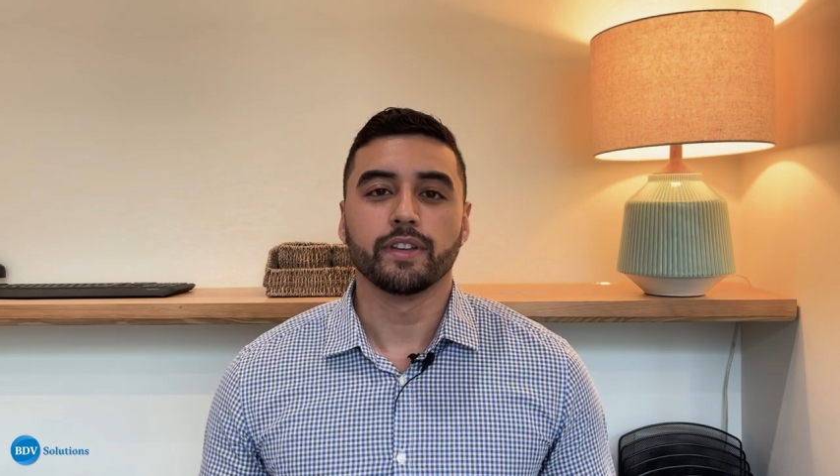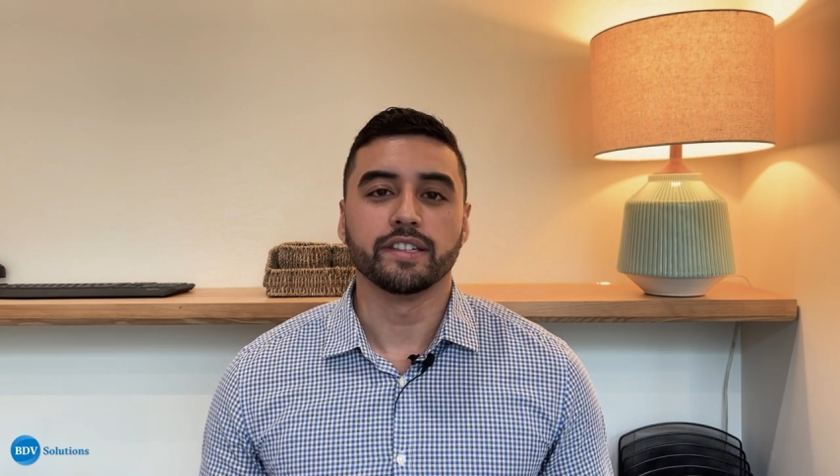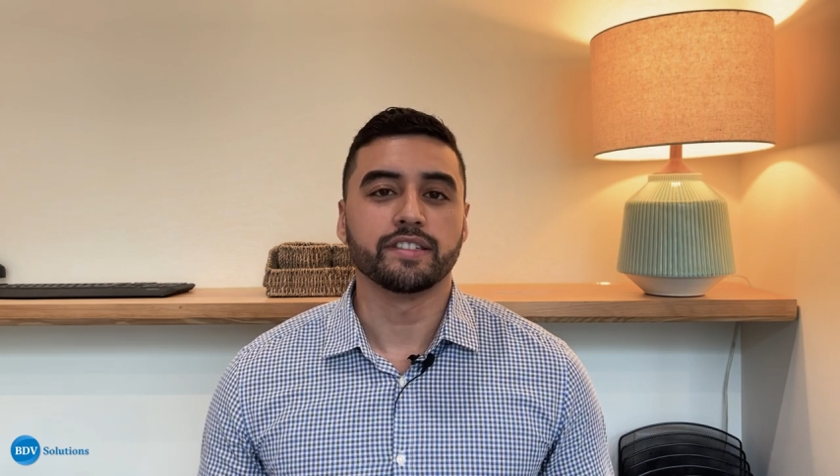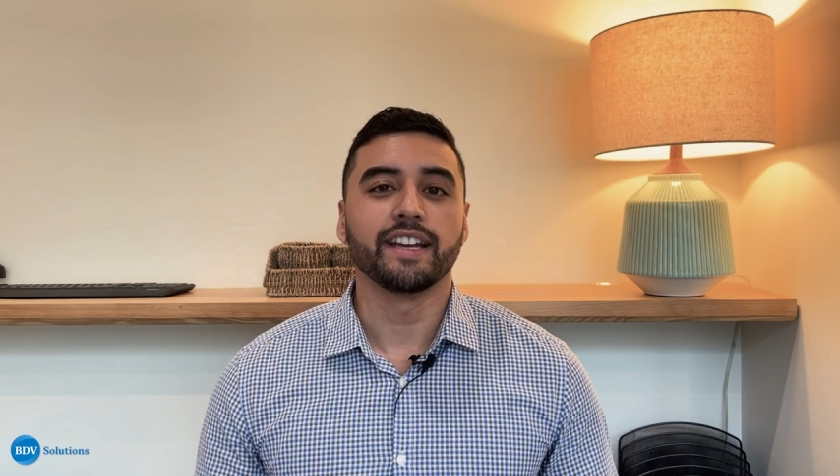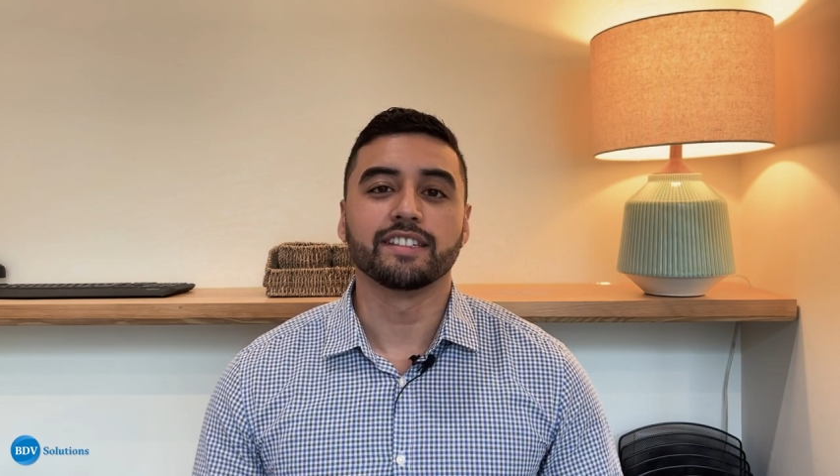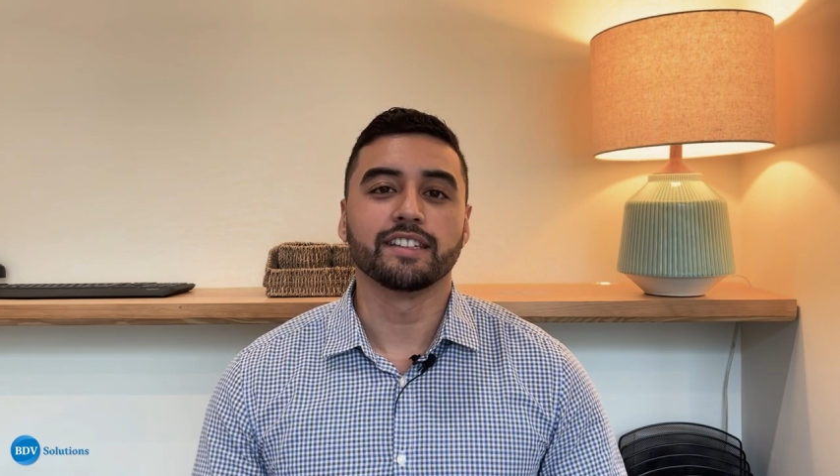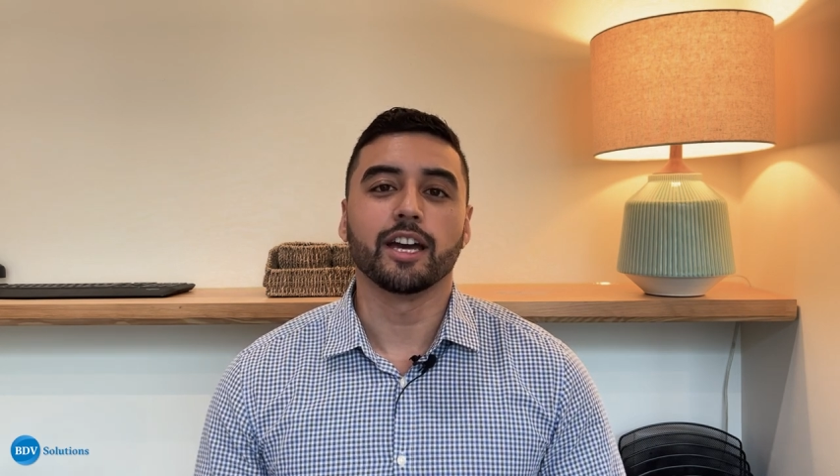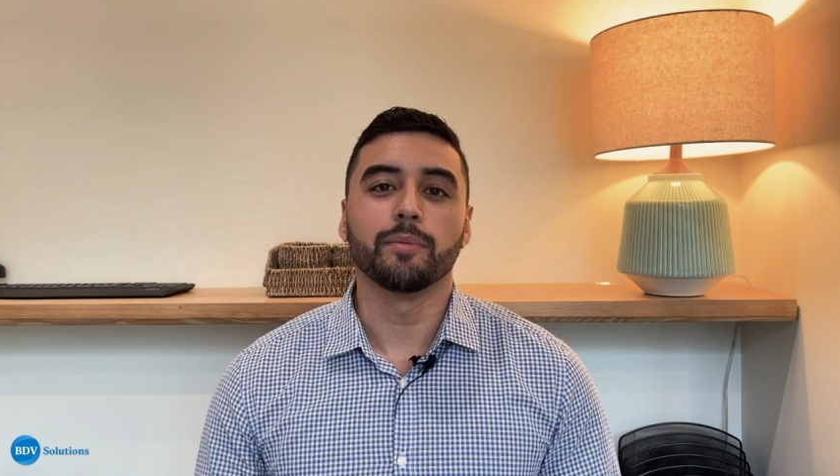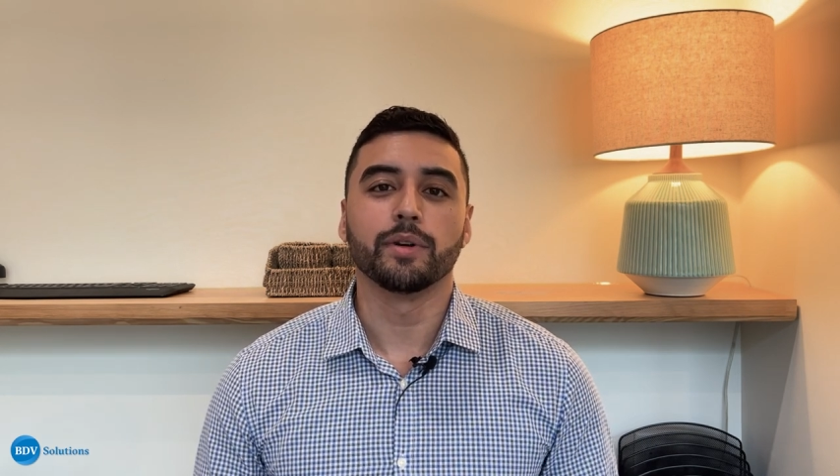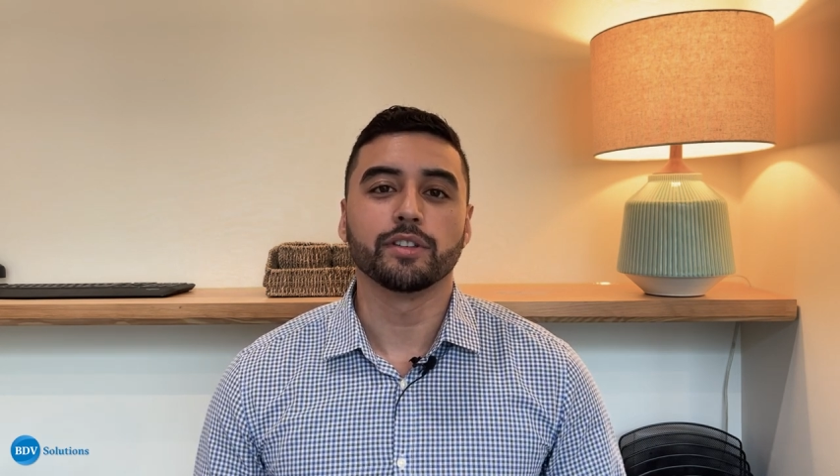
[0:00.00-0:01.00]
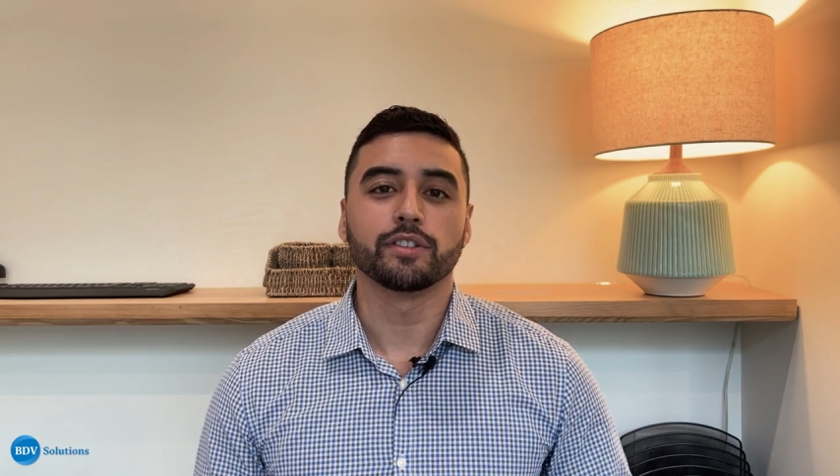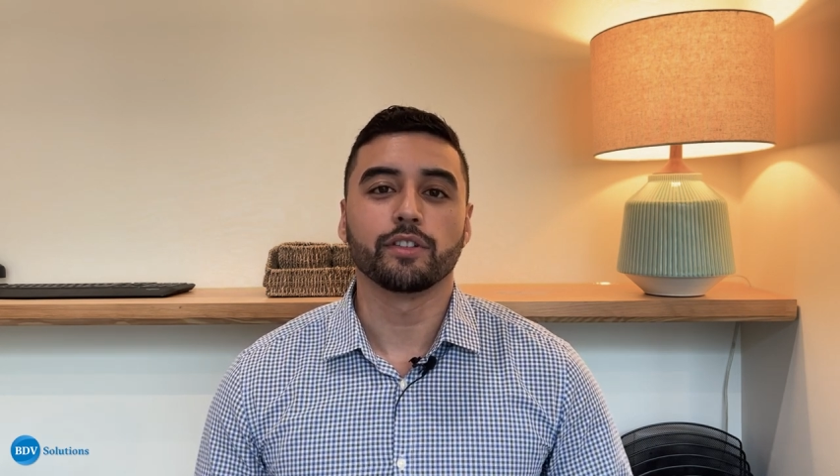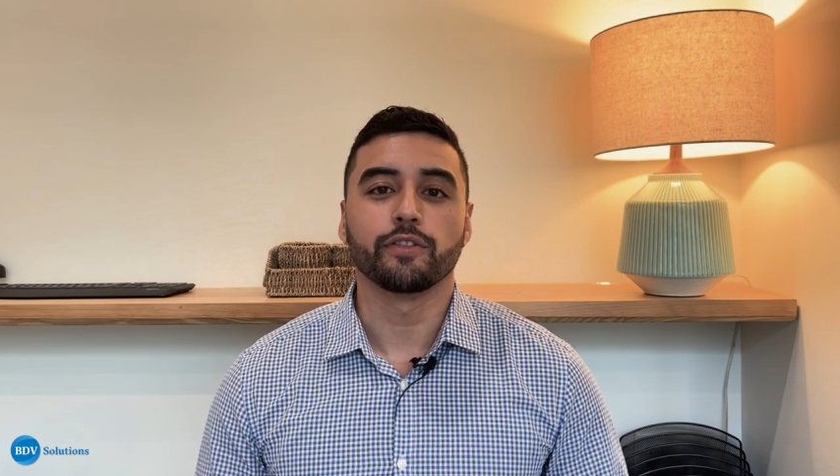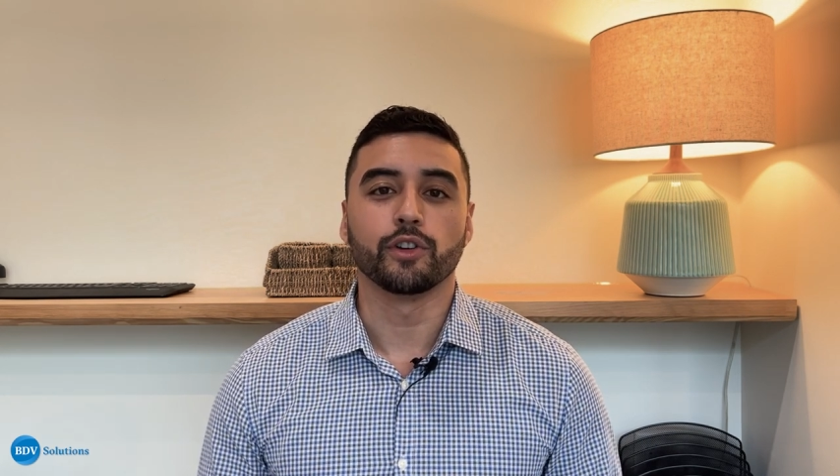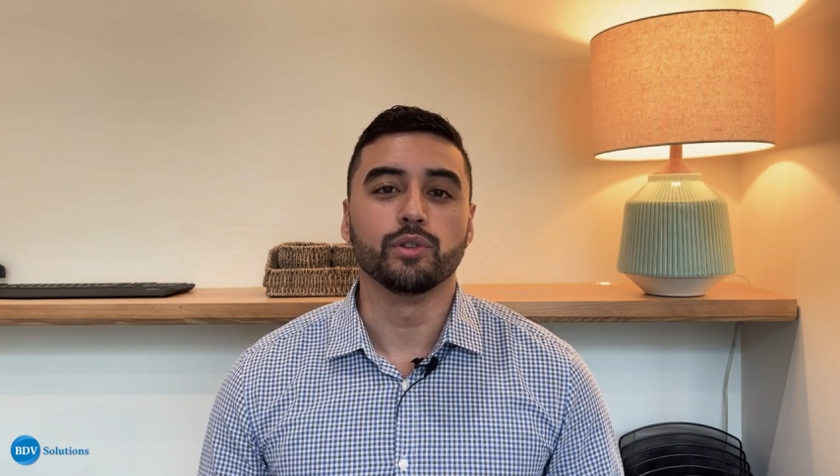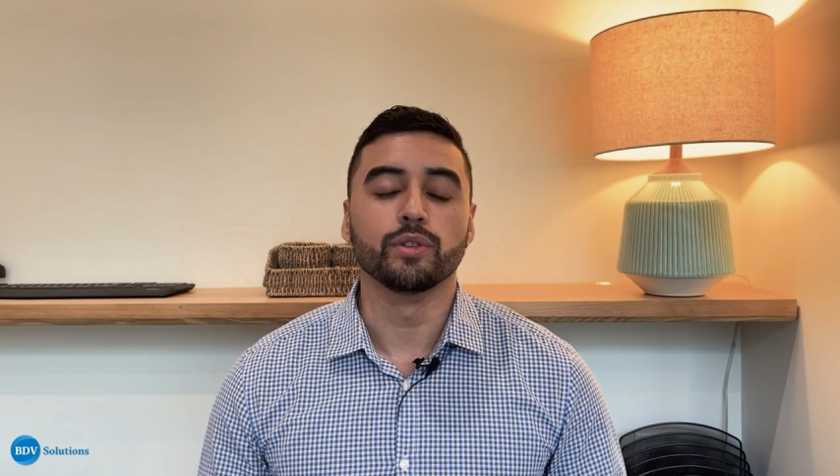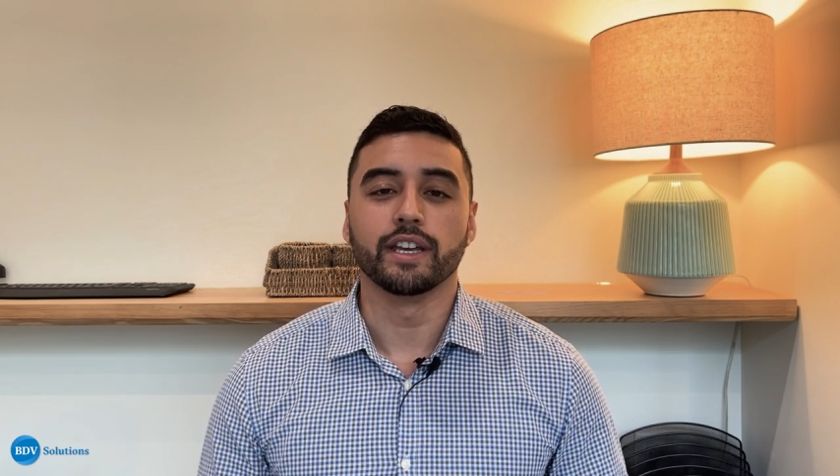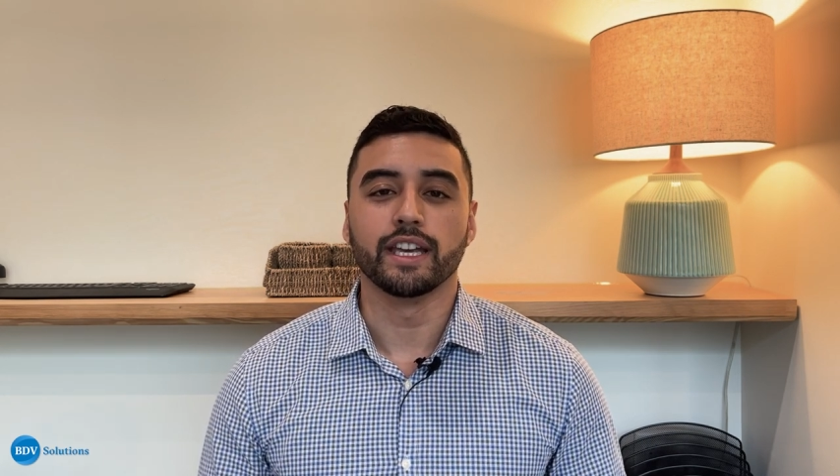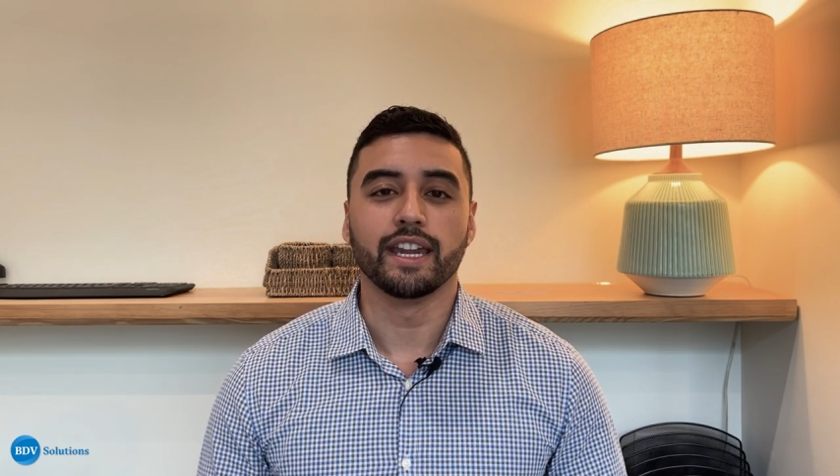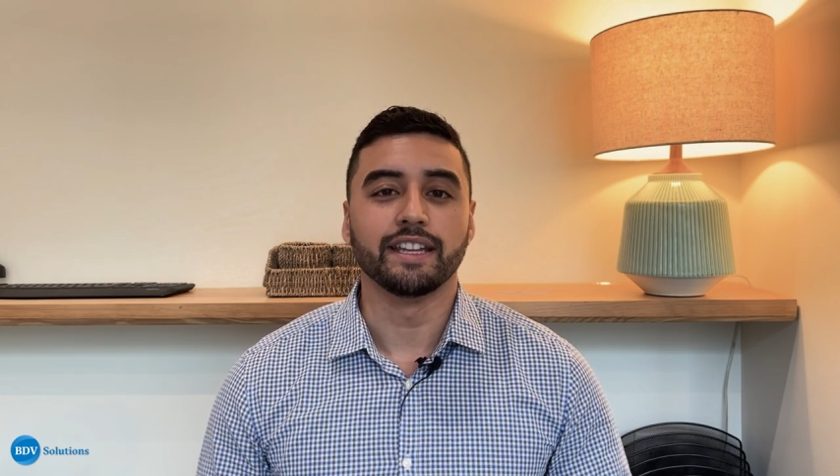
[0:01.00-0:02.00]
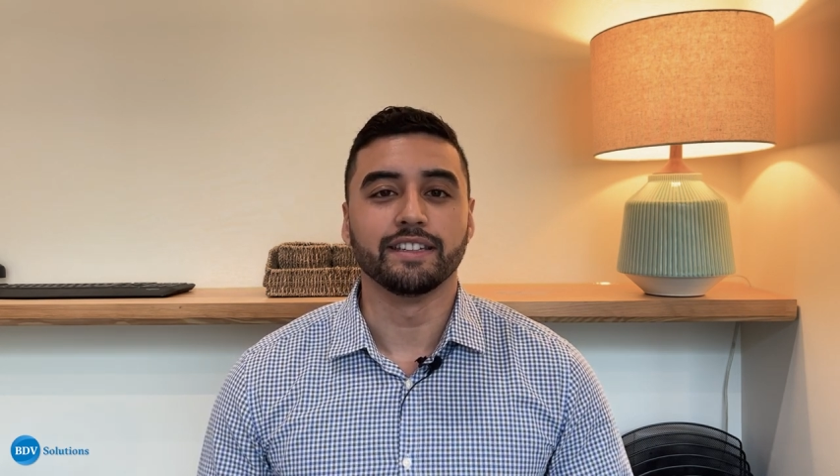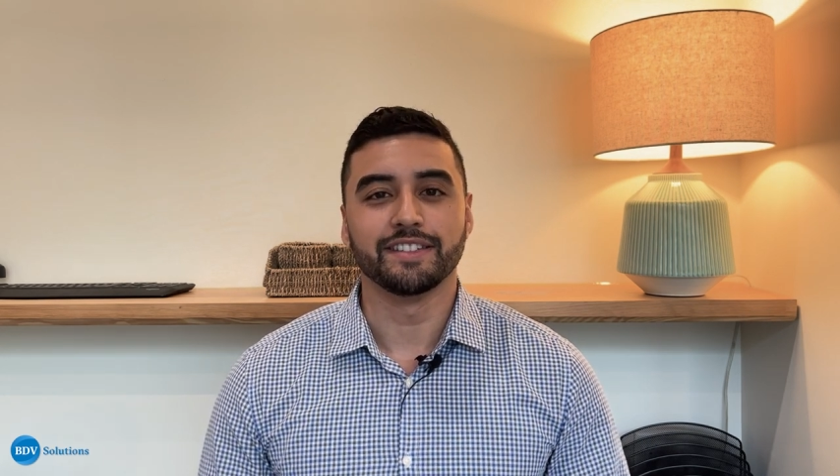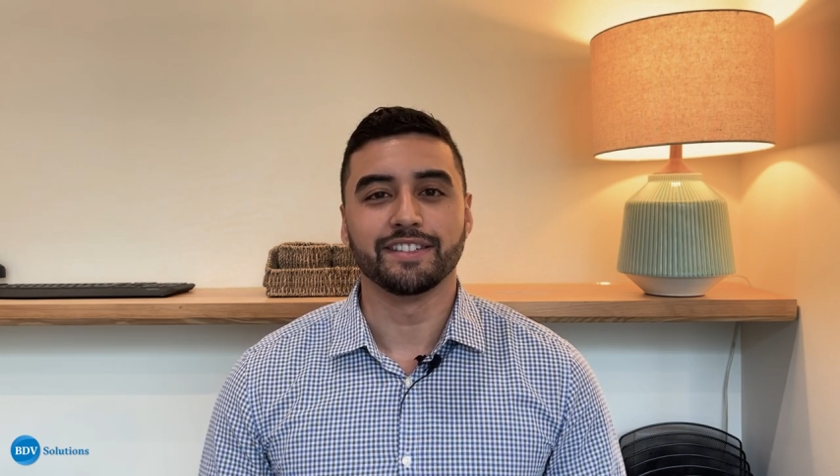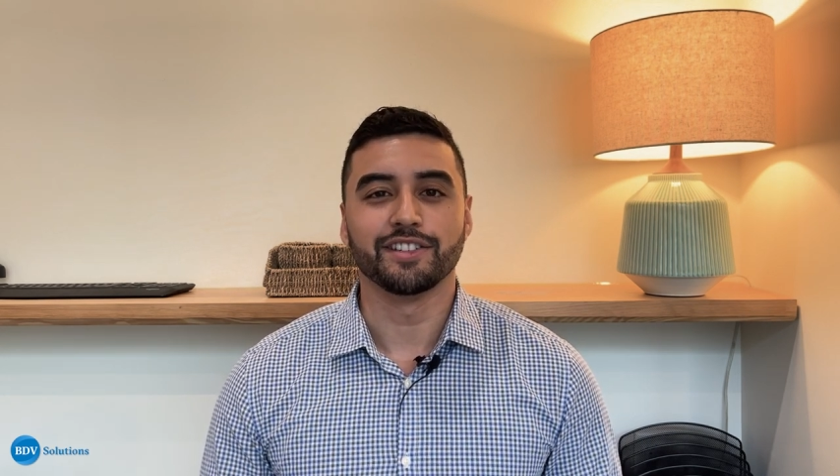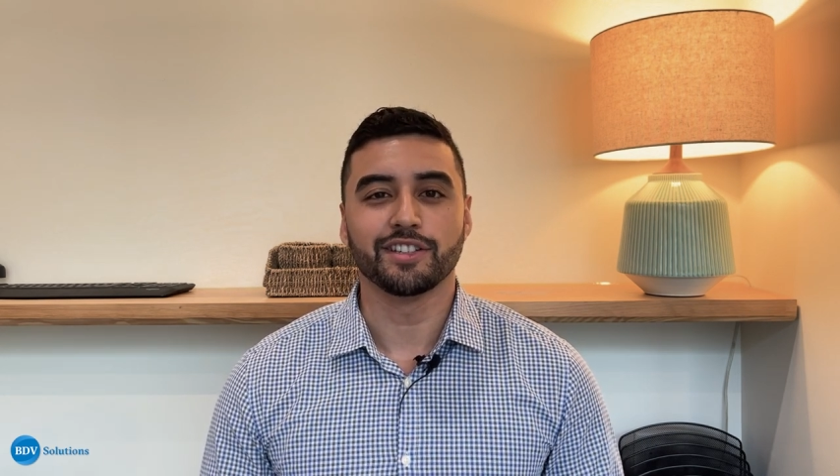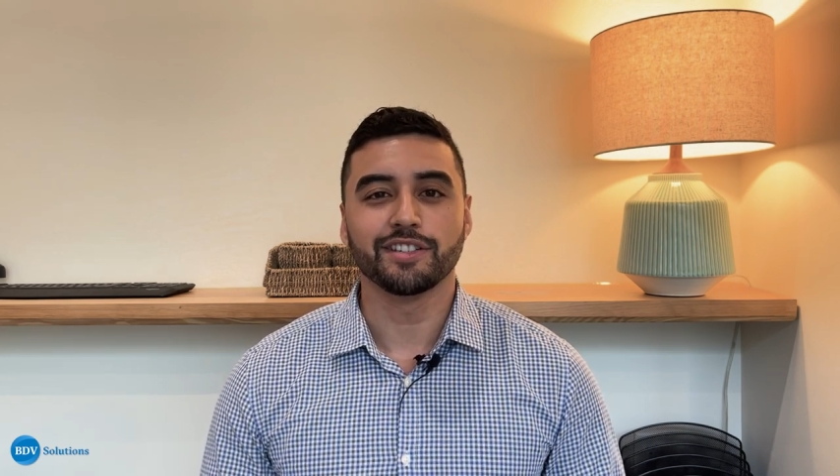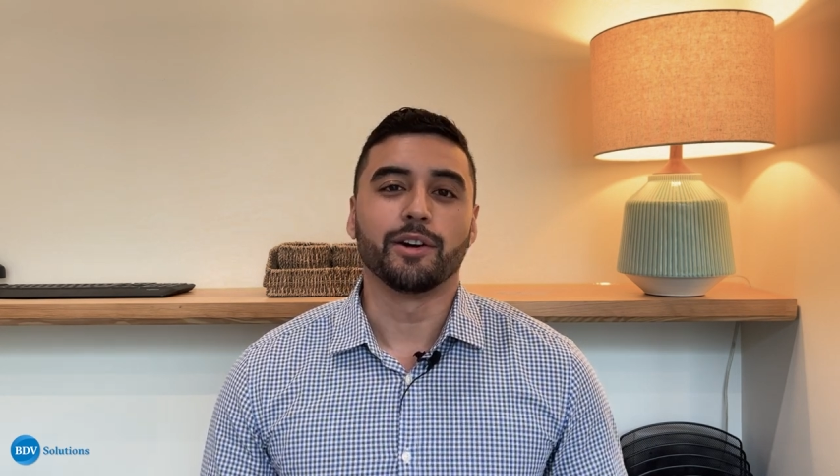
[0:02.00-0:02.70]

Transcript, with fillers: It's eight to nine months for you to get a decision,